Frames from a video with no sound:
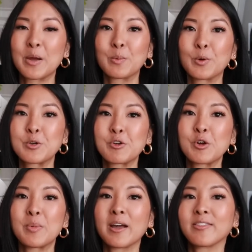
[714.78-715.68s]
my
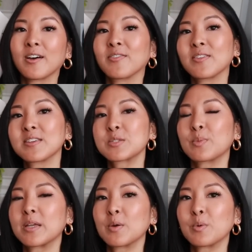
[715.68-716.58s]
wardrobe, I thought that this
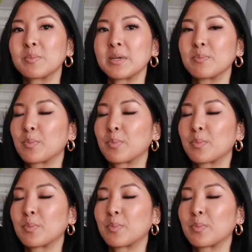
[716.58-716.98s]
one would be